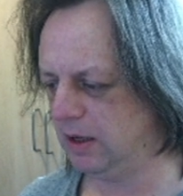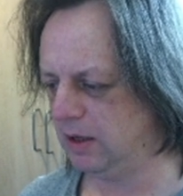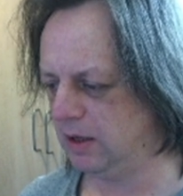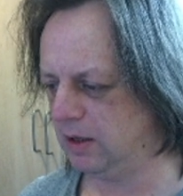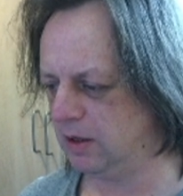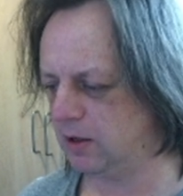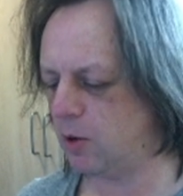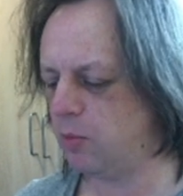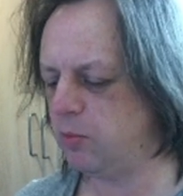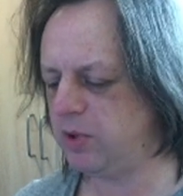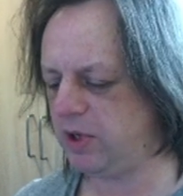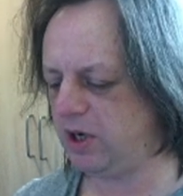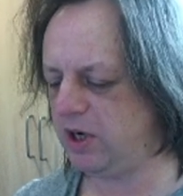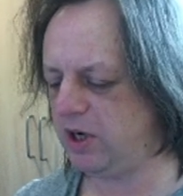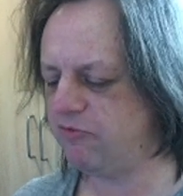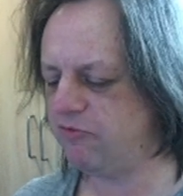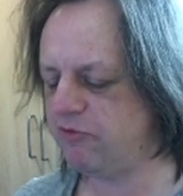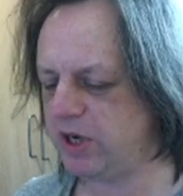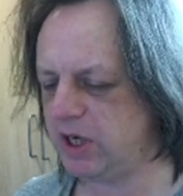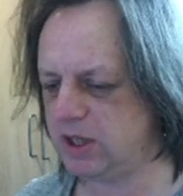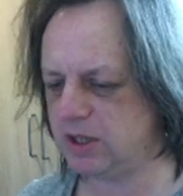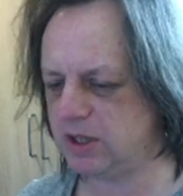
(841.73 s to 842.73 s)
completely
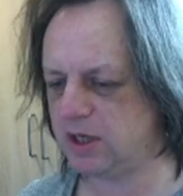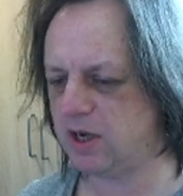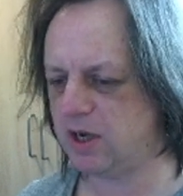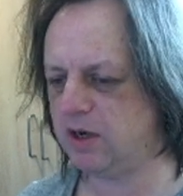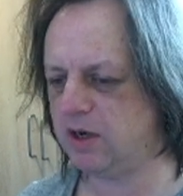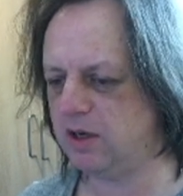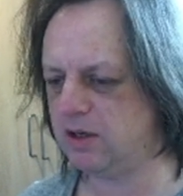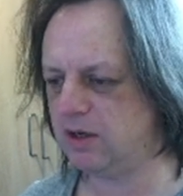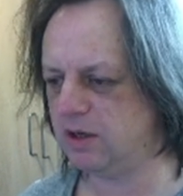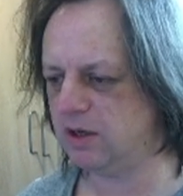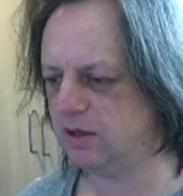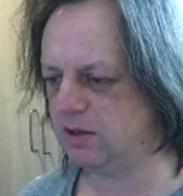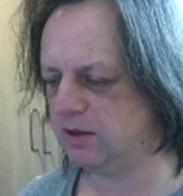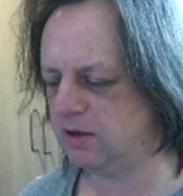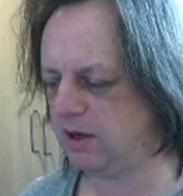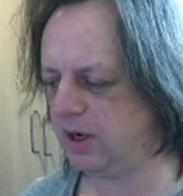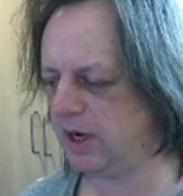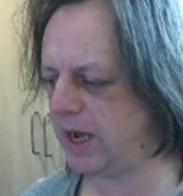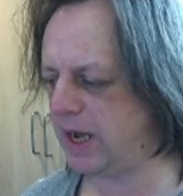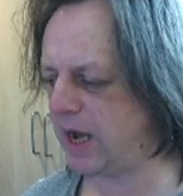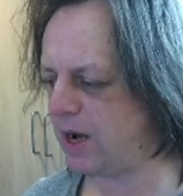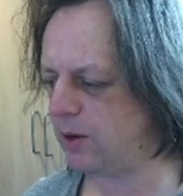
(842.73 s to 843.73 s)
redesigned
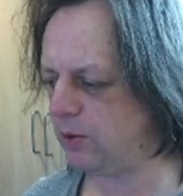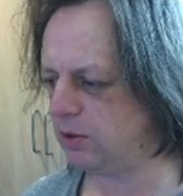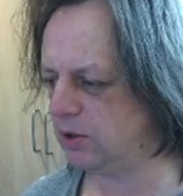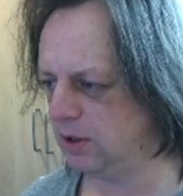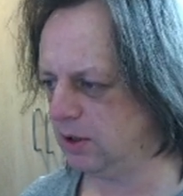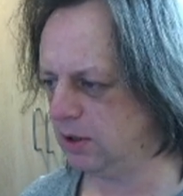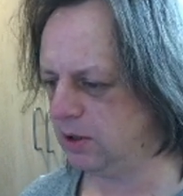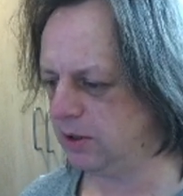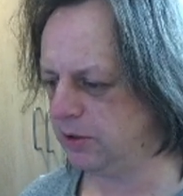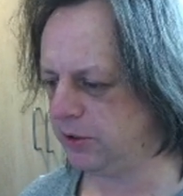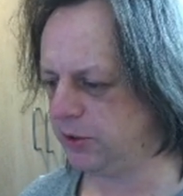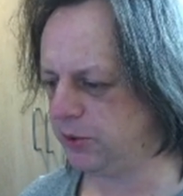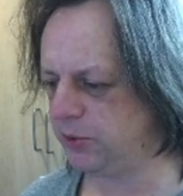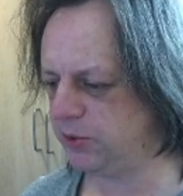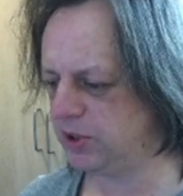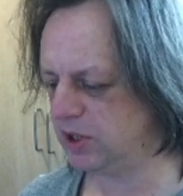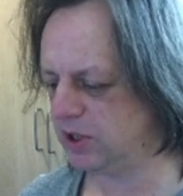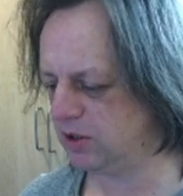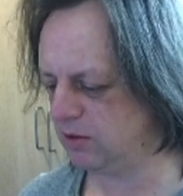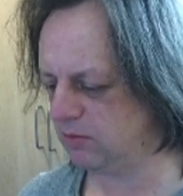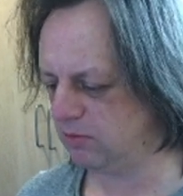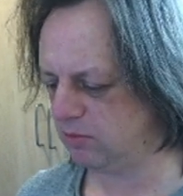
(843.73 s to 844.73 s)
layout
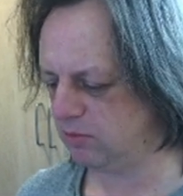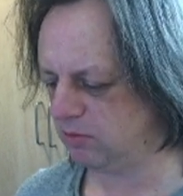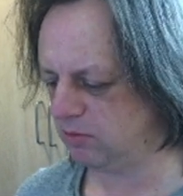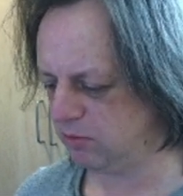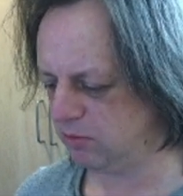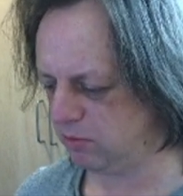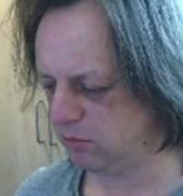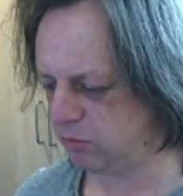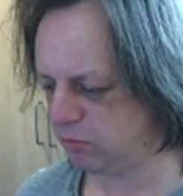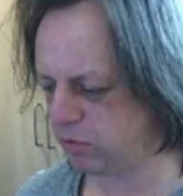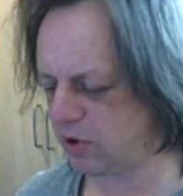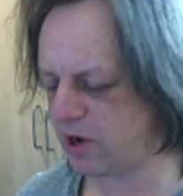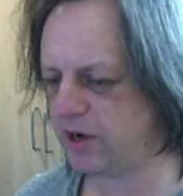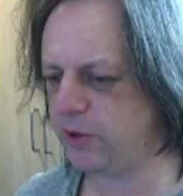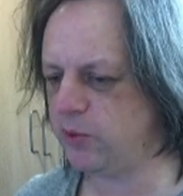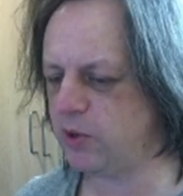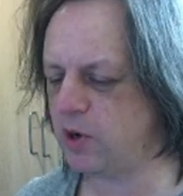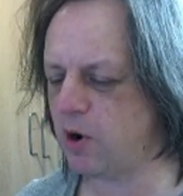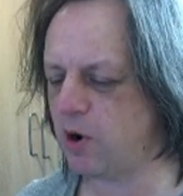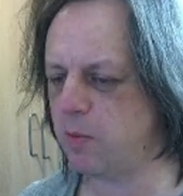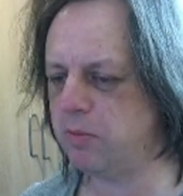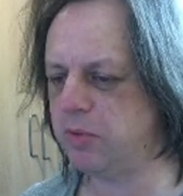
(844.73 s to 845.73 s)
using brand
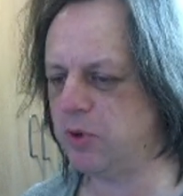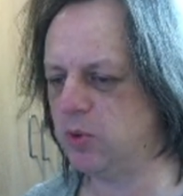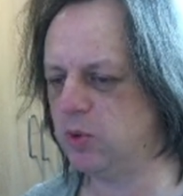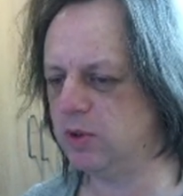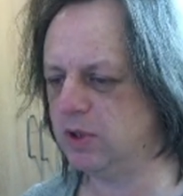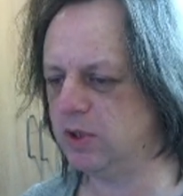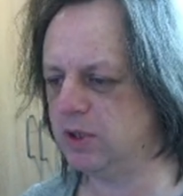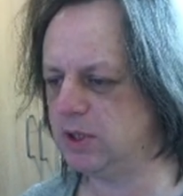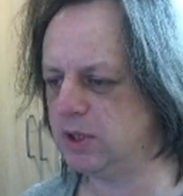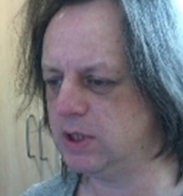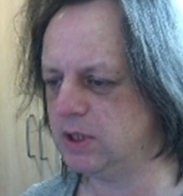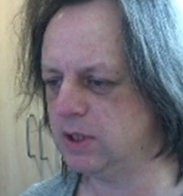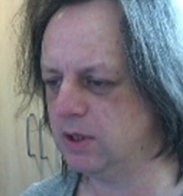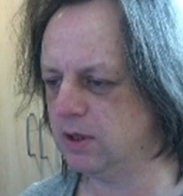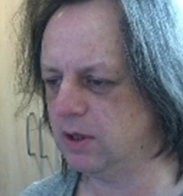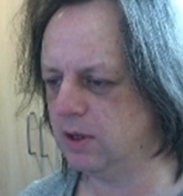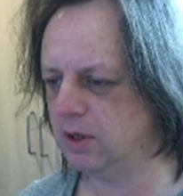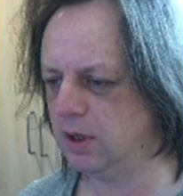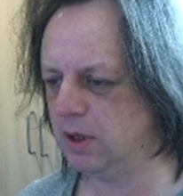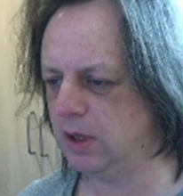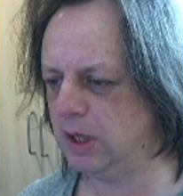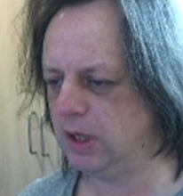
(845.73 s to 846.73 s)
new components,
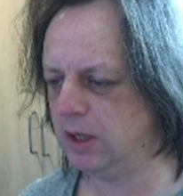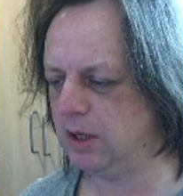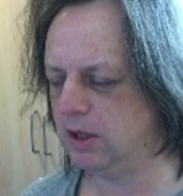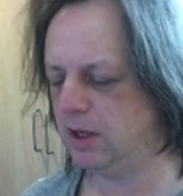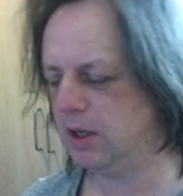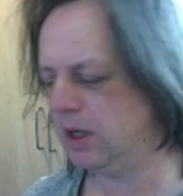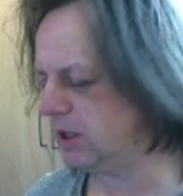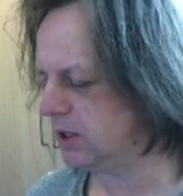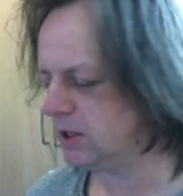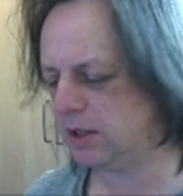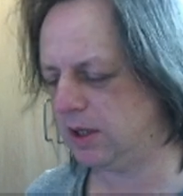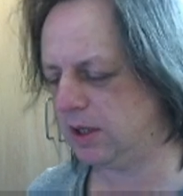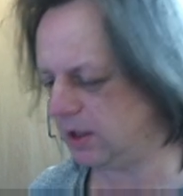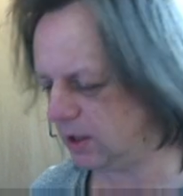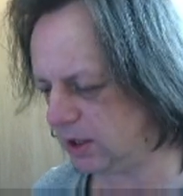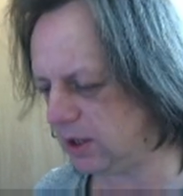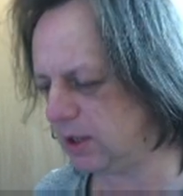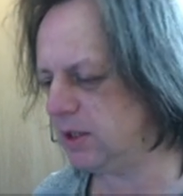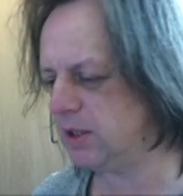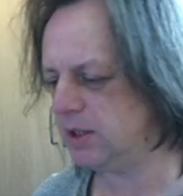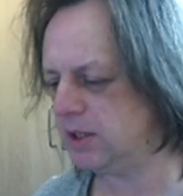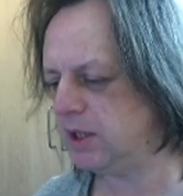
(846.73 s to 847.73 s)
and it still
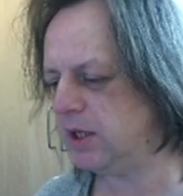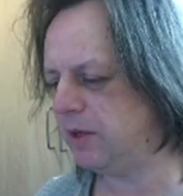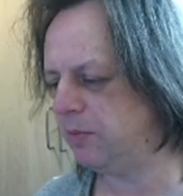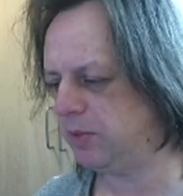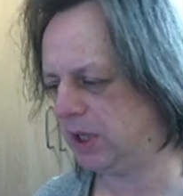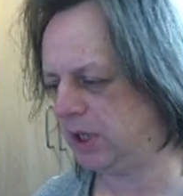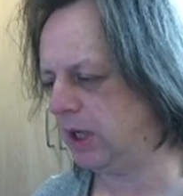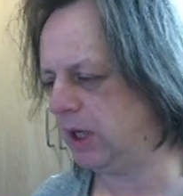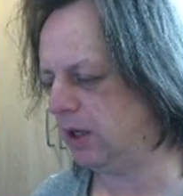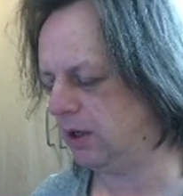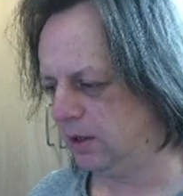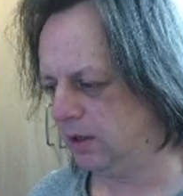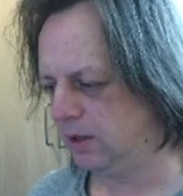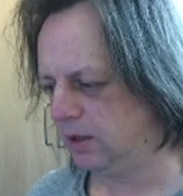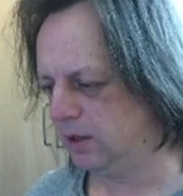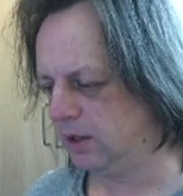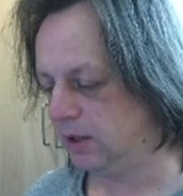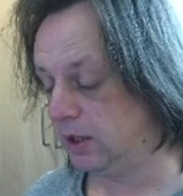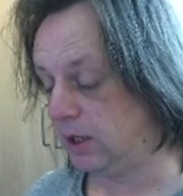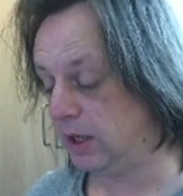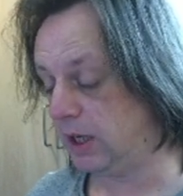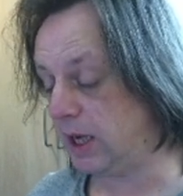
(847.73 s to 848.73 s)
did the same thing.
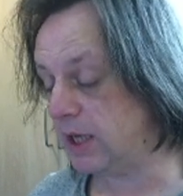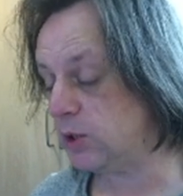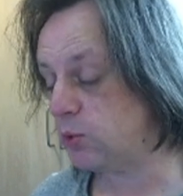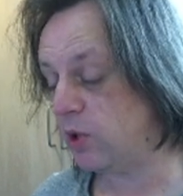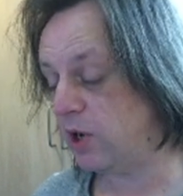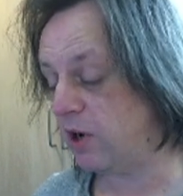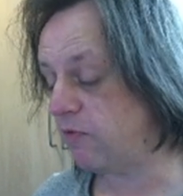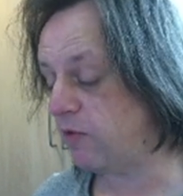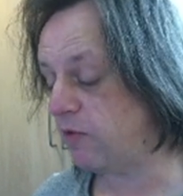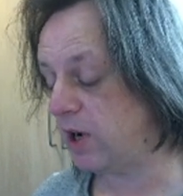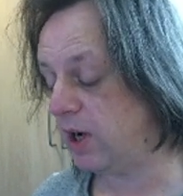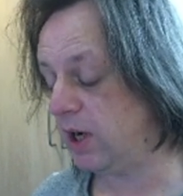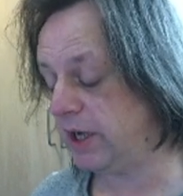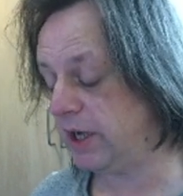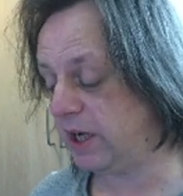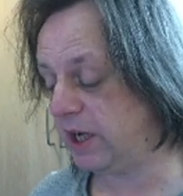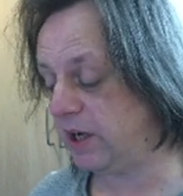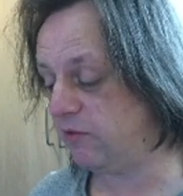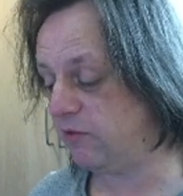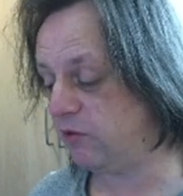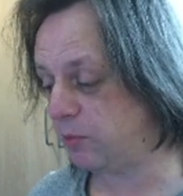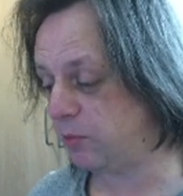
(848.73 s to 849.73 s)
And that's when I finally
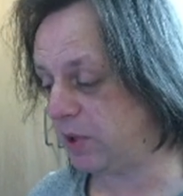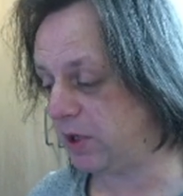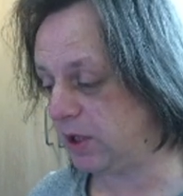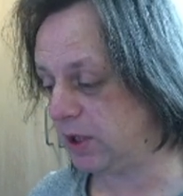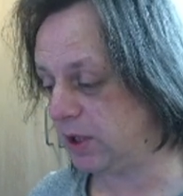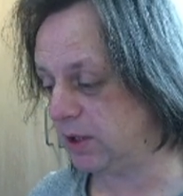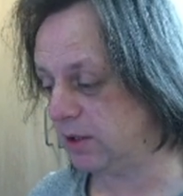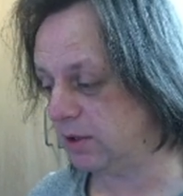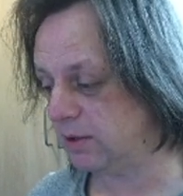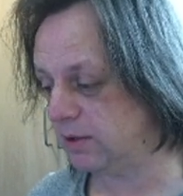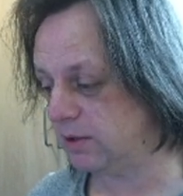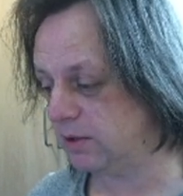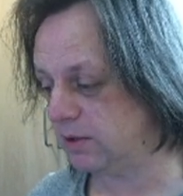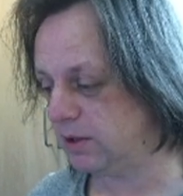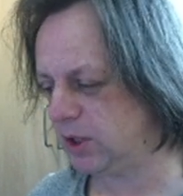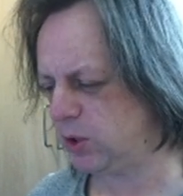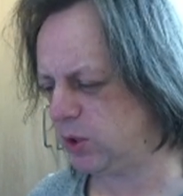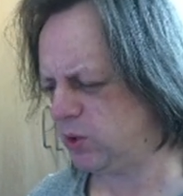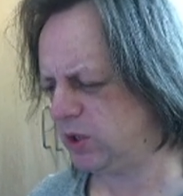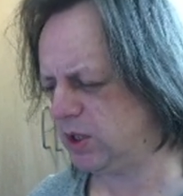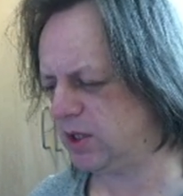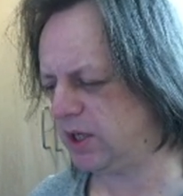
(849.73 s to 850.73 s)
gave up on it.
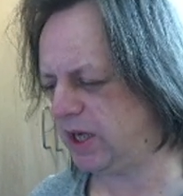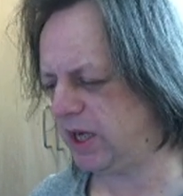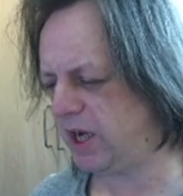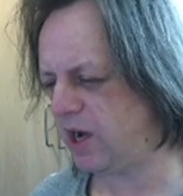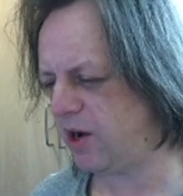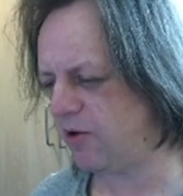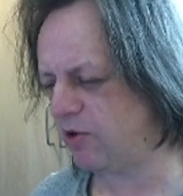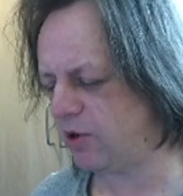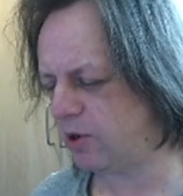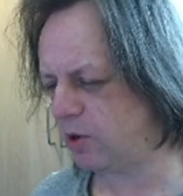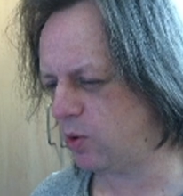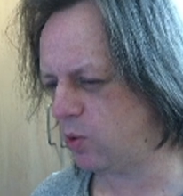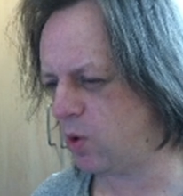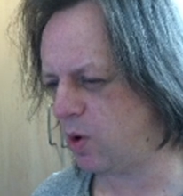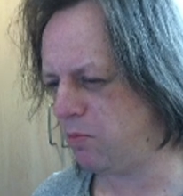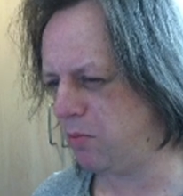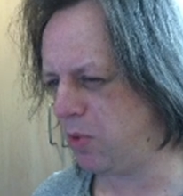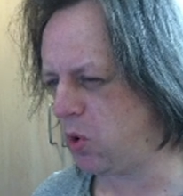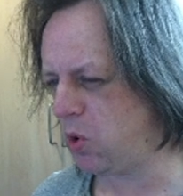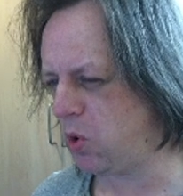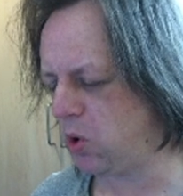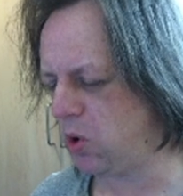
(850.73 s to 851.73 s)
This was a year ago or
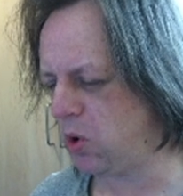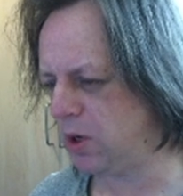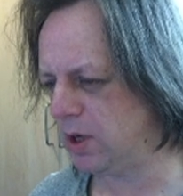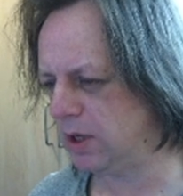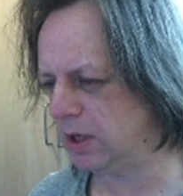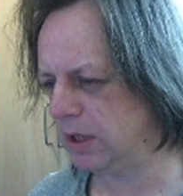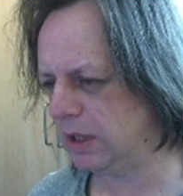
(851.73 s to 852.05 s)
more.